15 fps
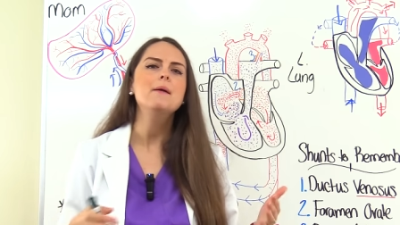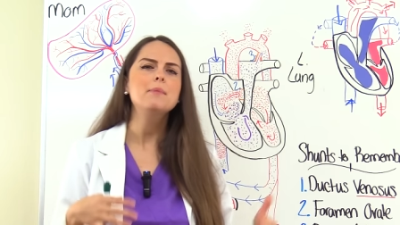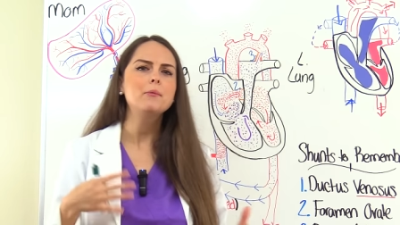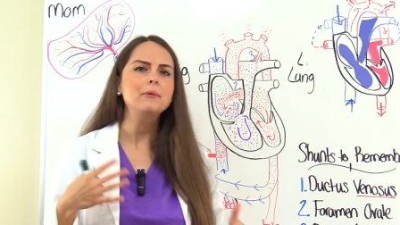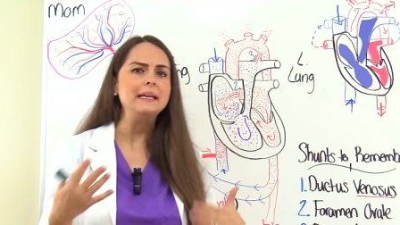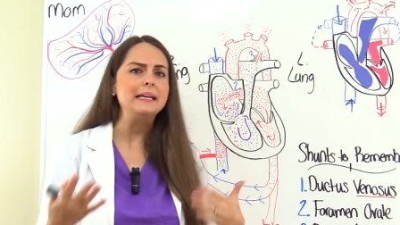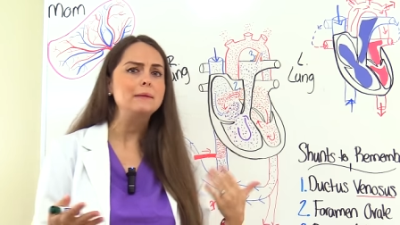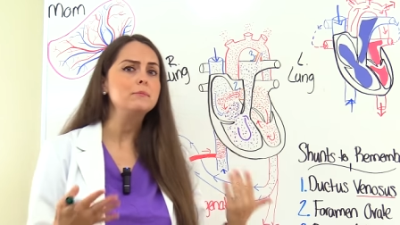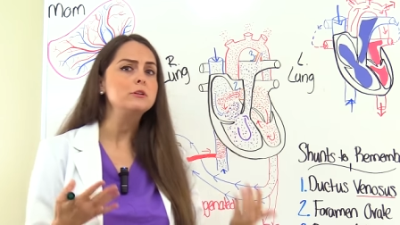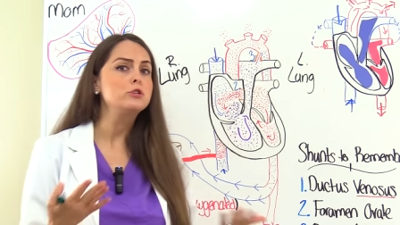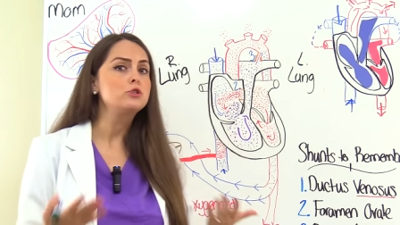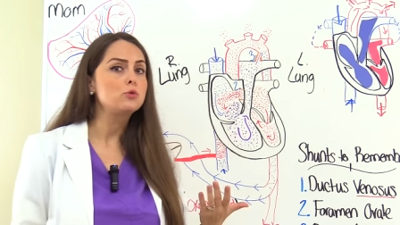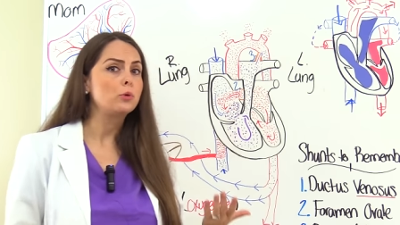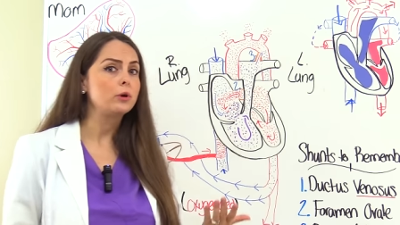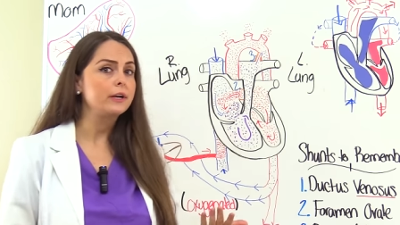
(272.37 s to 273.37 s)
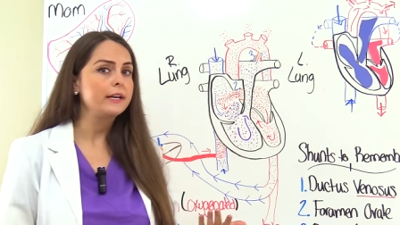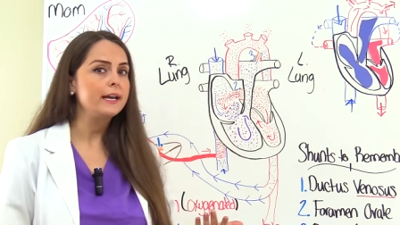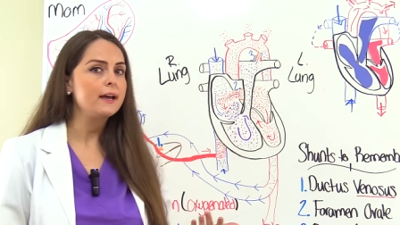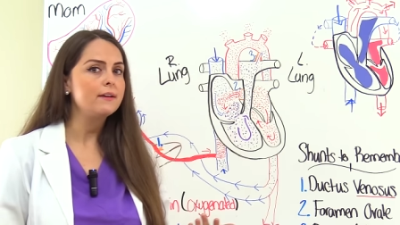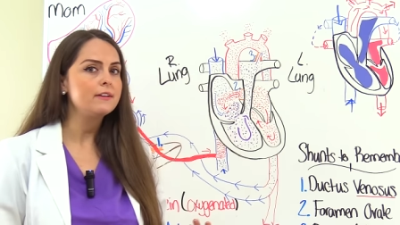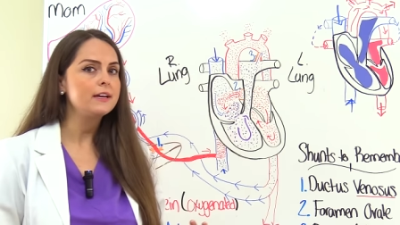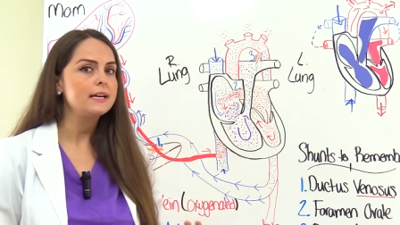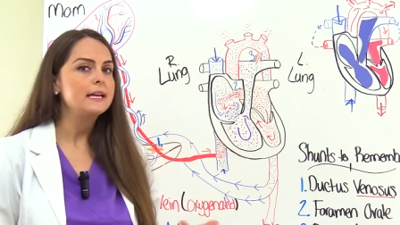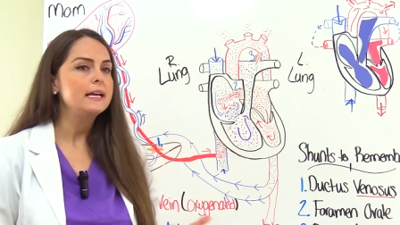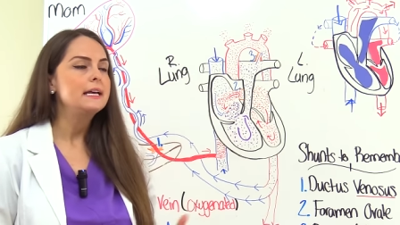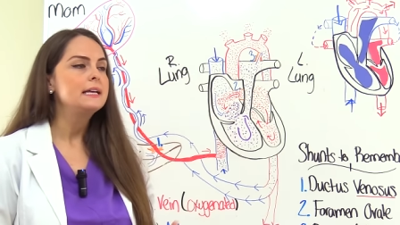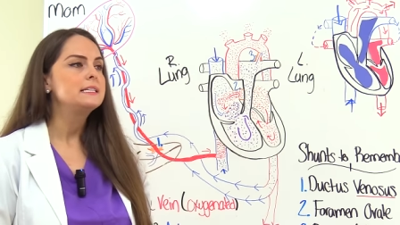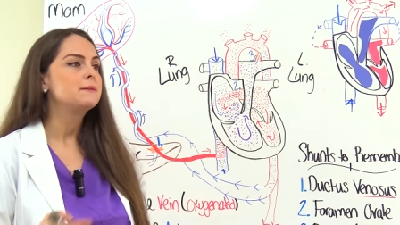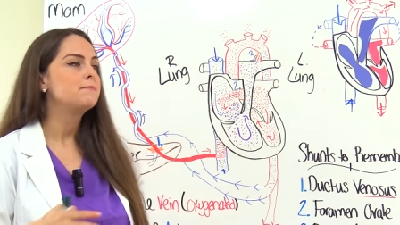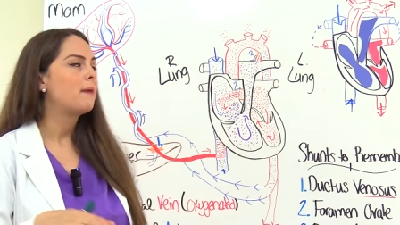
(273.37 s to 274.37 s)
but we need majority of it
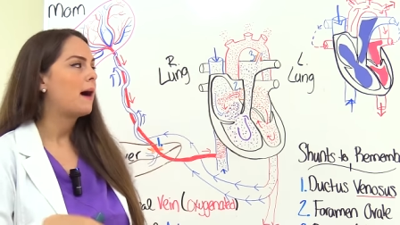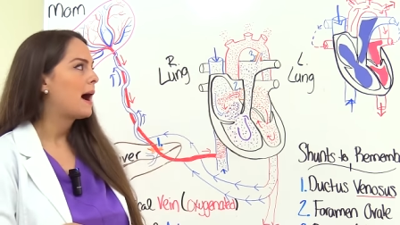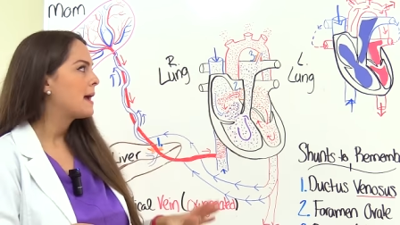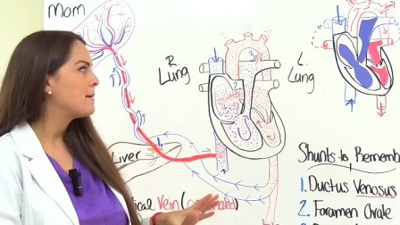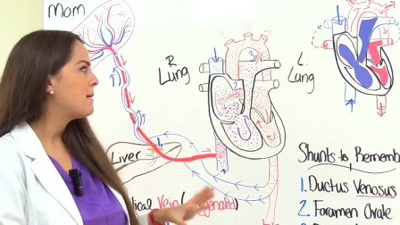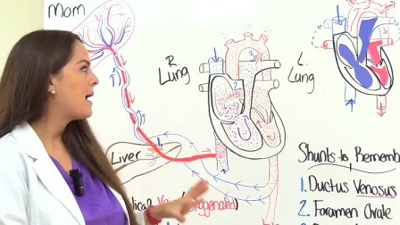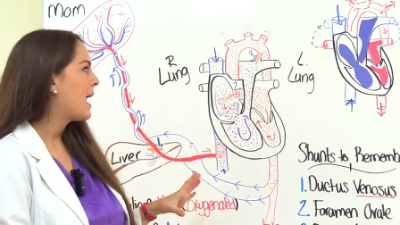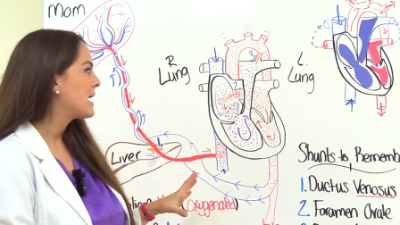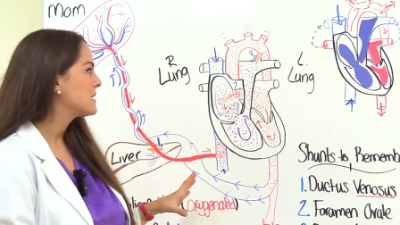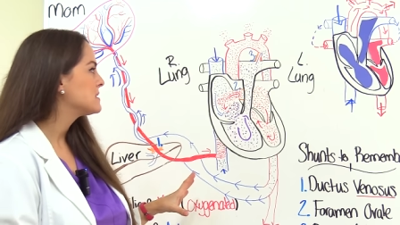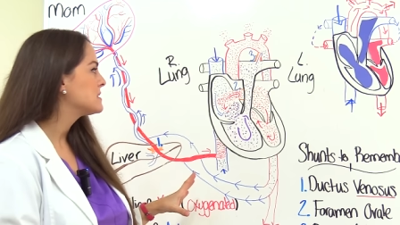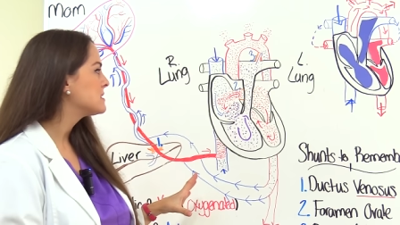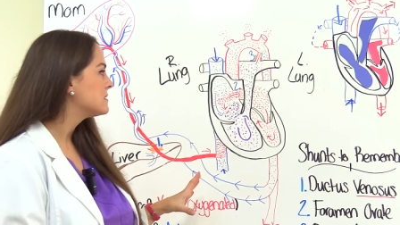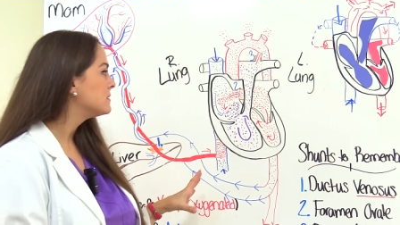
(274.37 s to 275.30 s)
to bypass